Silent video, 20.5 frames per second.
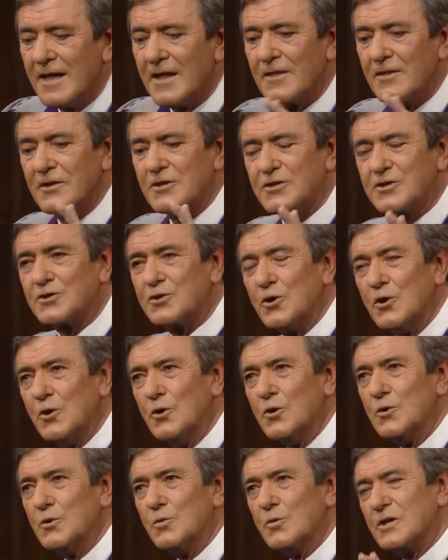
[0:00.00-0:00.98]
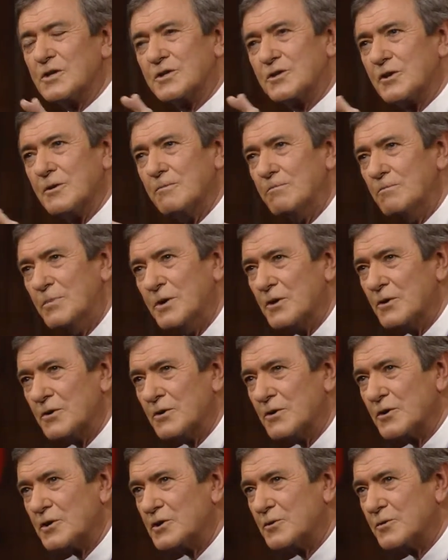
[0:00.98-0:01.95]
The stone which the
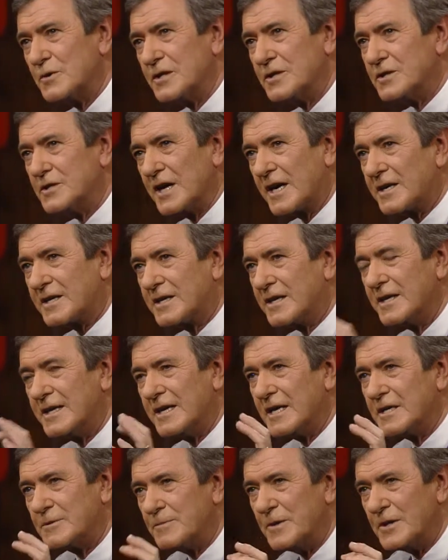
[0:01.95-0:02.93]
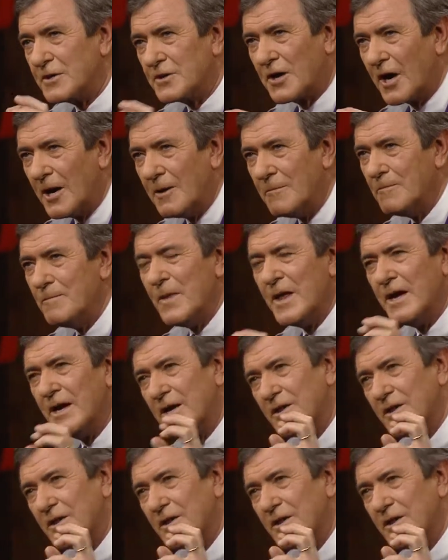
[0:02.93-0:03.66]
builders rejected has become